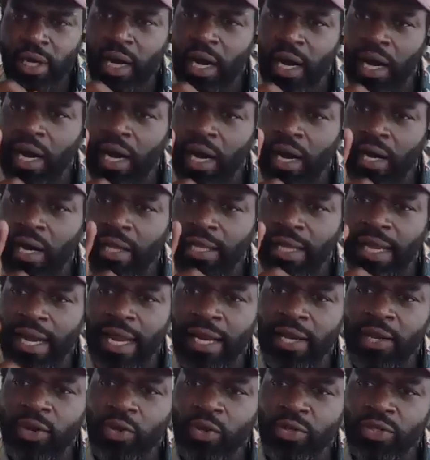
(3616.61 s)
that
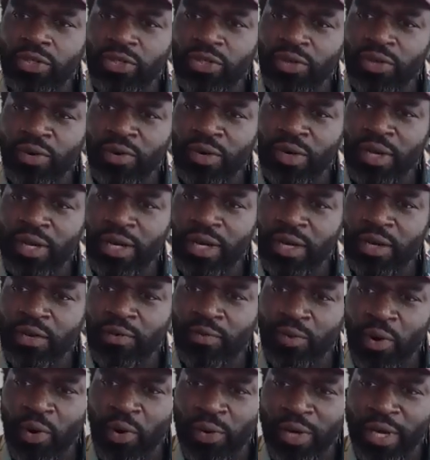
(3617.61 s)
I noticed during the
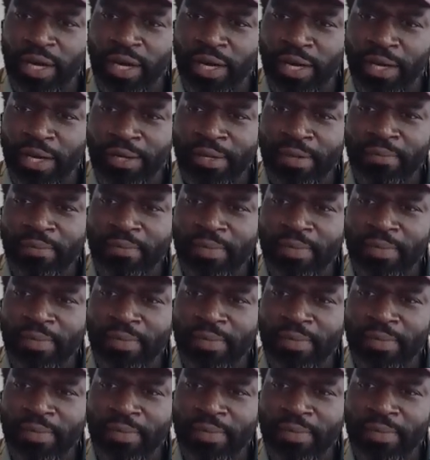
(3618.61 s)
Corona,